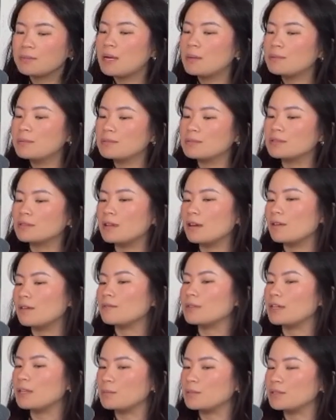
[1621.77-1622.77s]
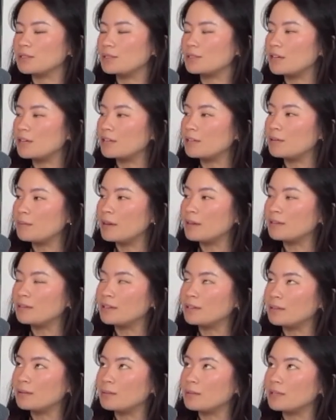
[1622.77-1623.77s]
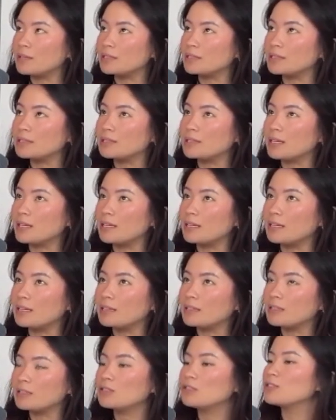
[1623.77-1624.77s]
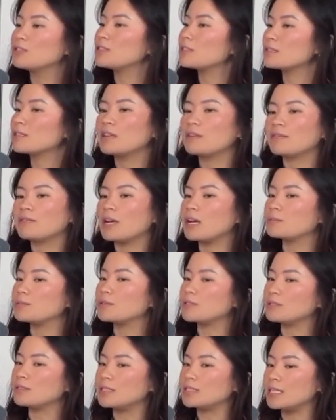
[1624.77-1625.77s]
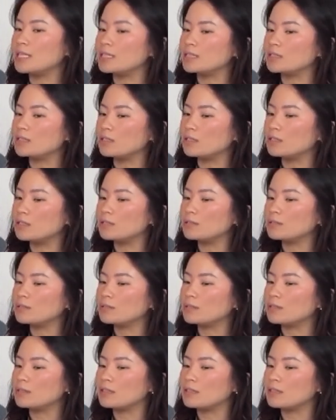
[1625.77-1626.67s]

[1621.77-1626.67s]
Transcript: couples love like more documentary where it's like you're just kind of capturing the day as it goes,